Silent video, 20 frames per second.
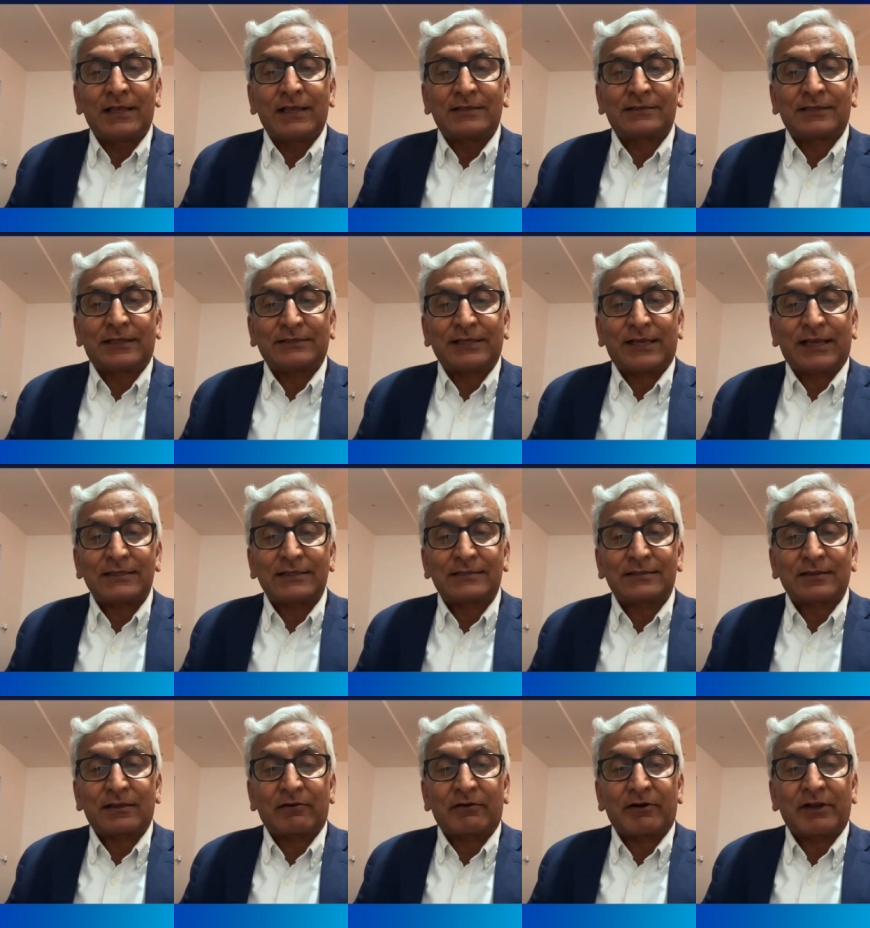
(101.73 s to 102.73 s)
such
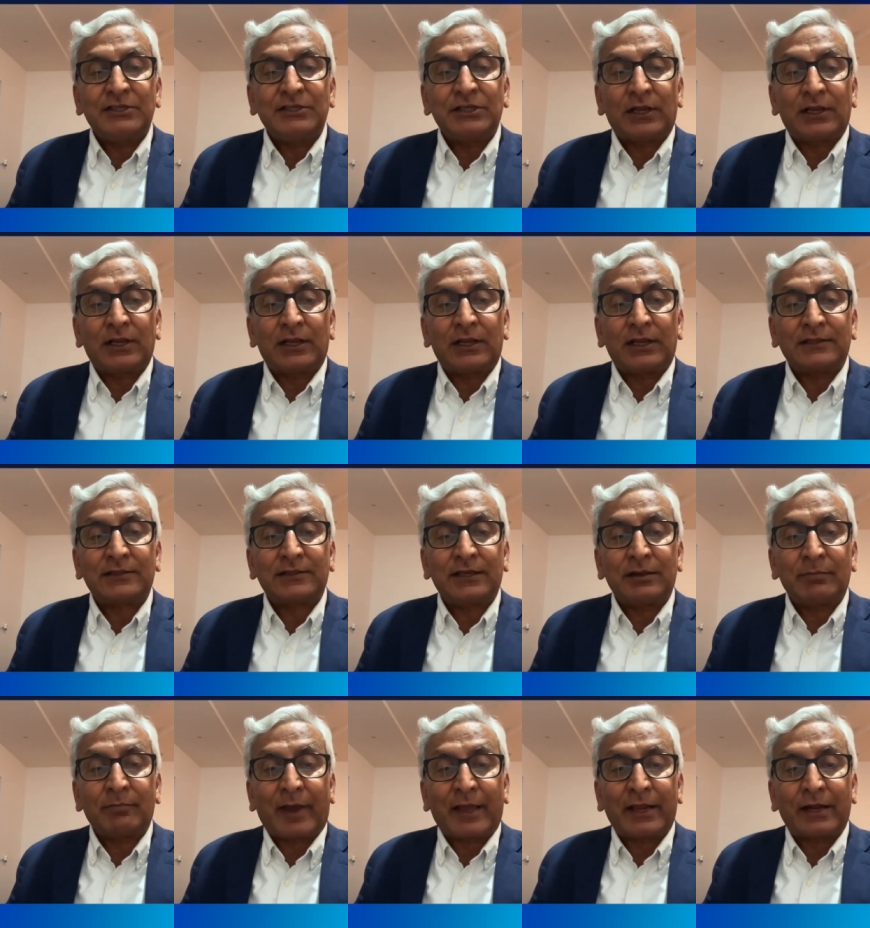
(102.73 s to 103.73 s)
as racial and
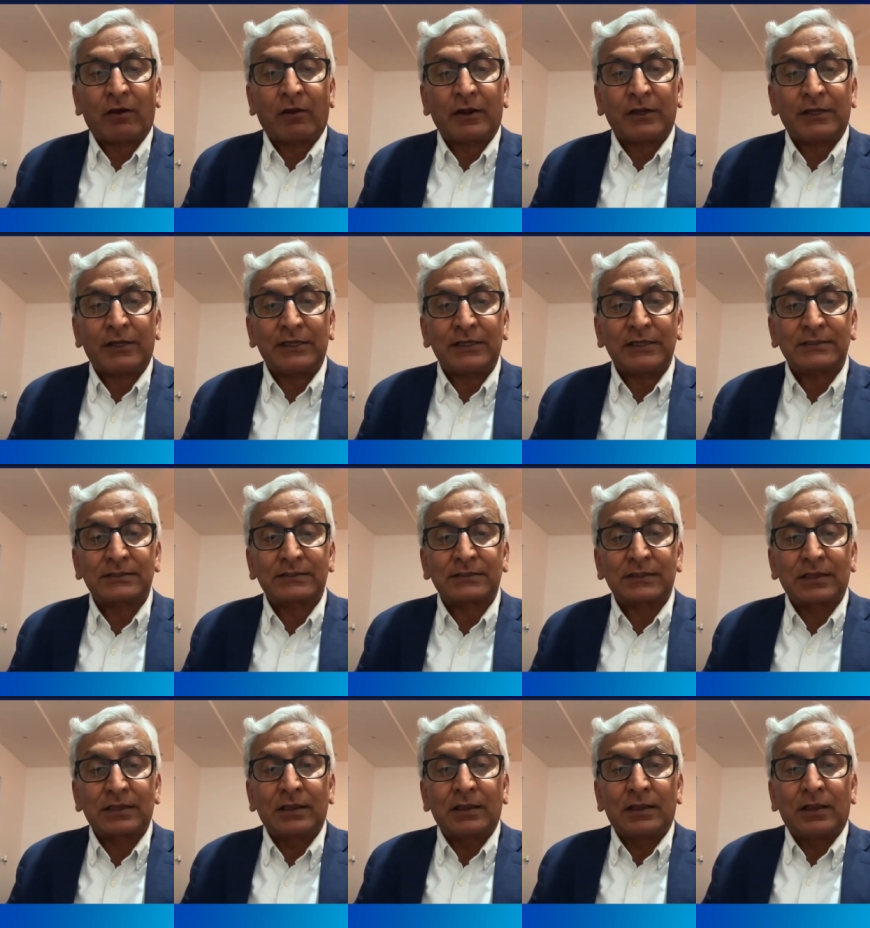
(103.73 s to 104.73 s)
ethnic minorities,
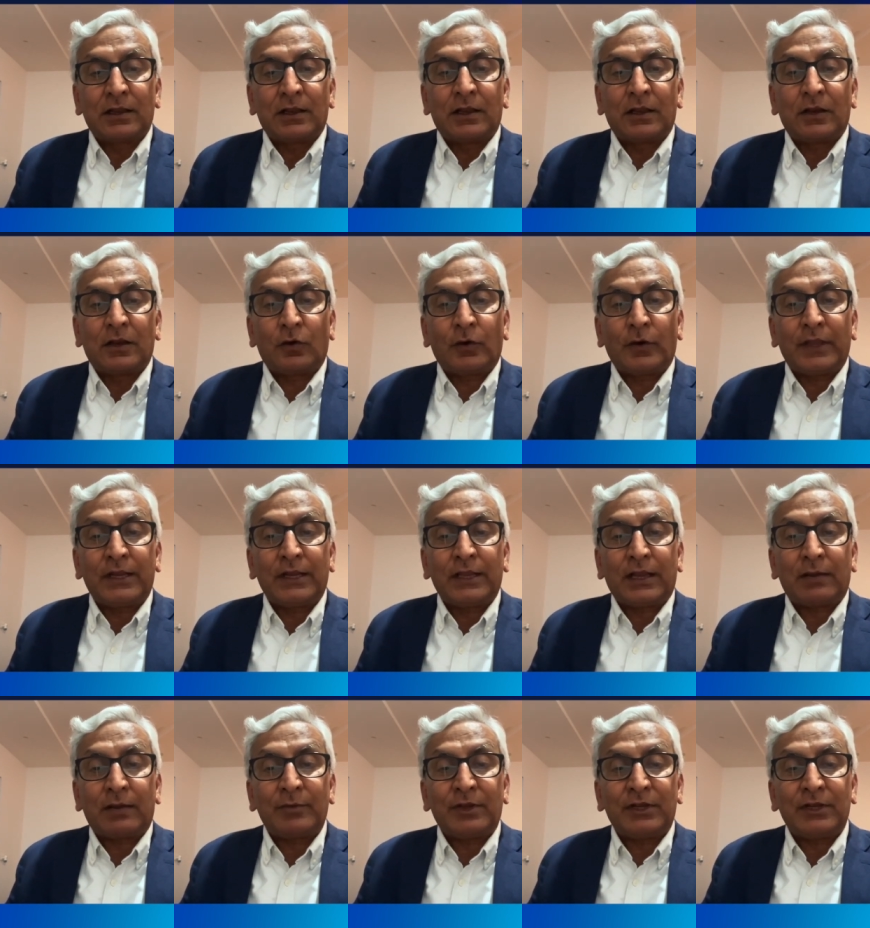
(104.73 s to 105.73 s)

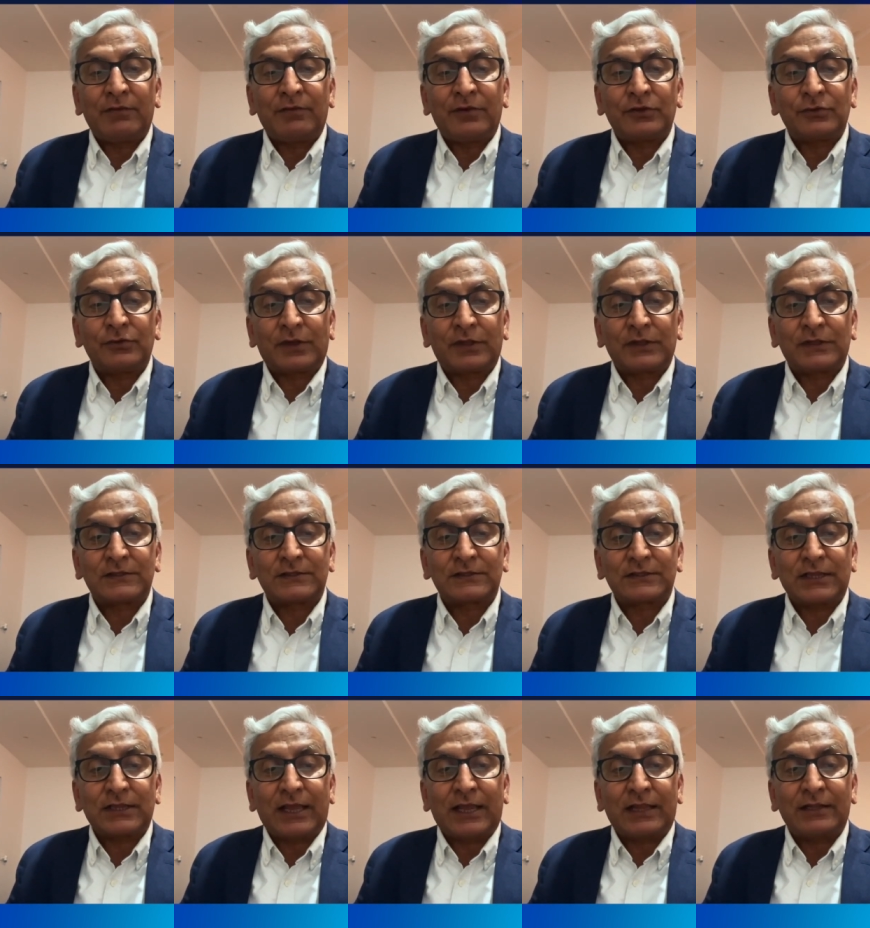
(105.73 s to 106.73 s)
low-income
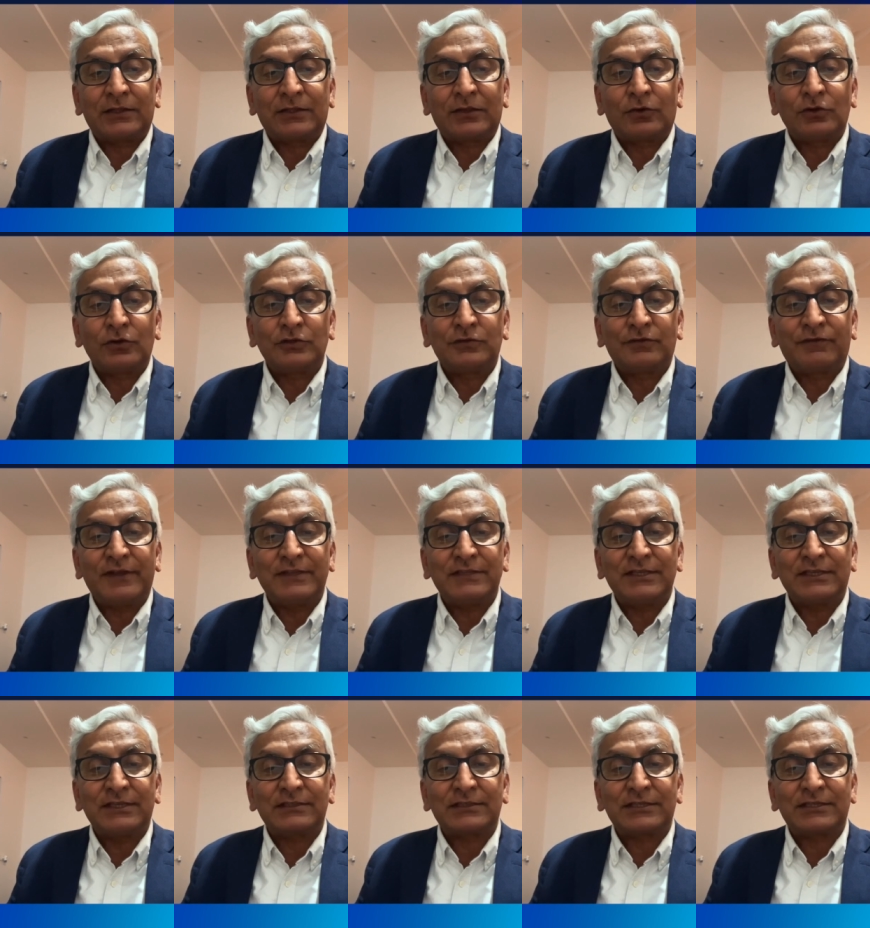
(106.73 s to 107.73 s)
individuals, and those
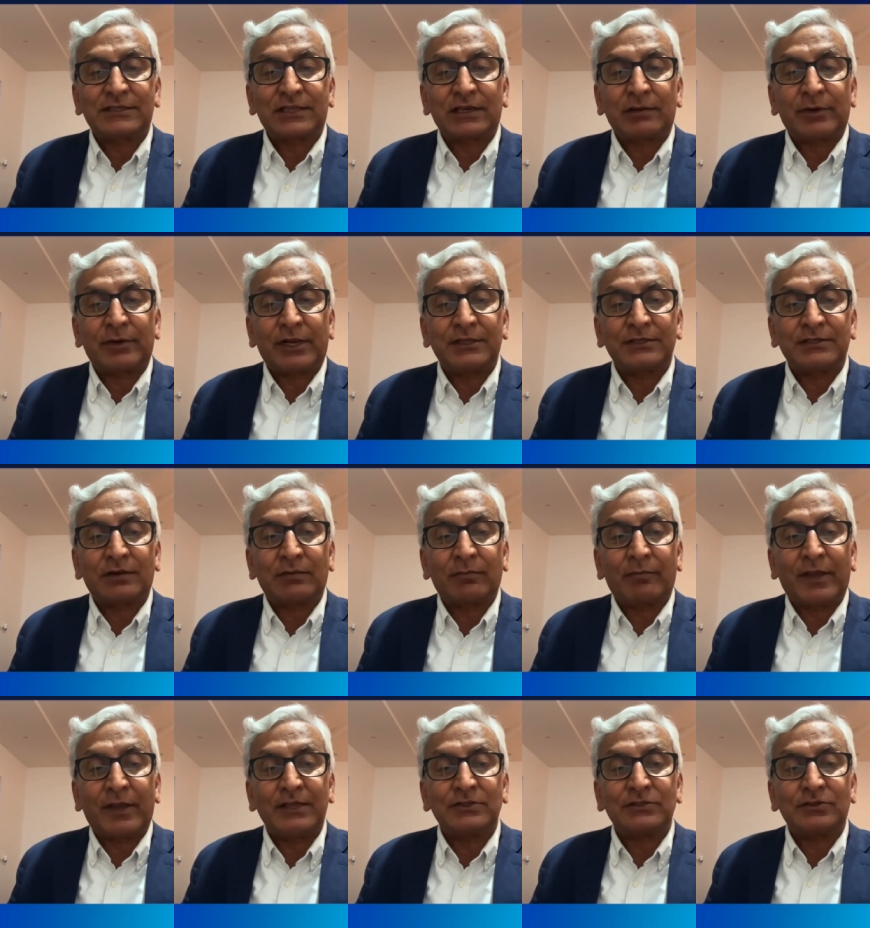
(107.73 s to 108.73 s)
facing discrimination
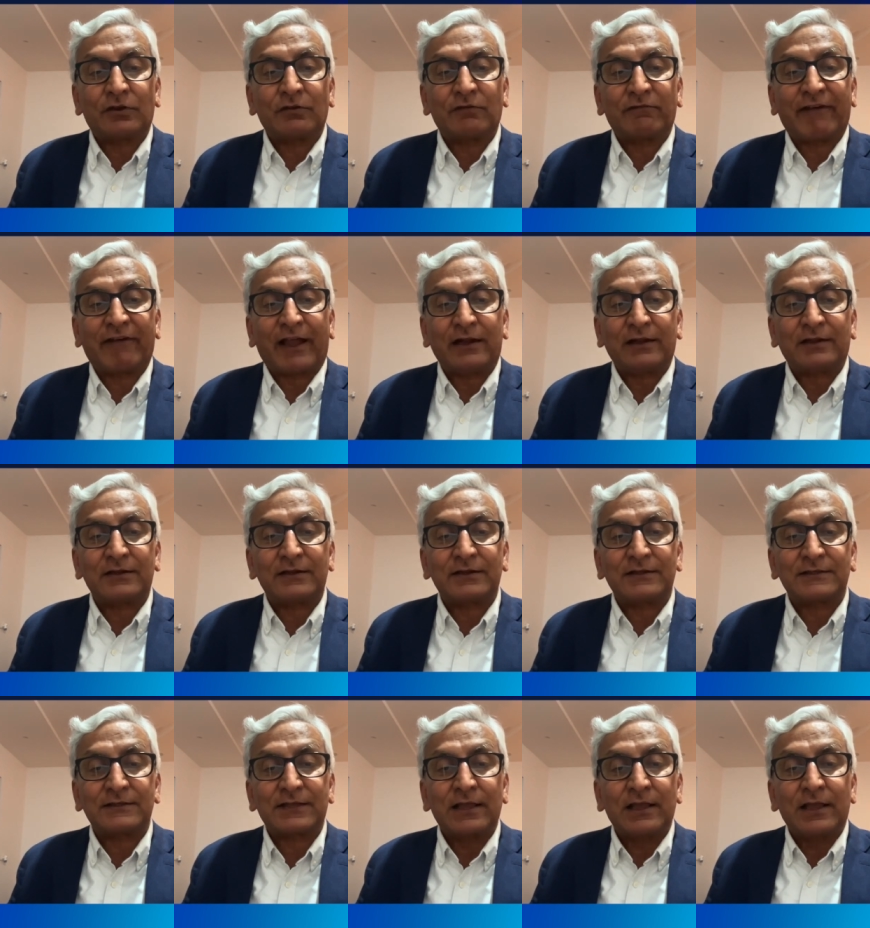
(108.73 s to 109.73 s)
based on factors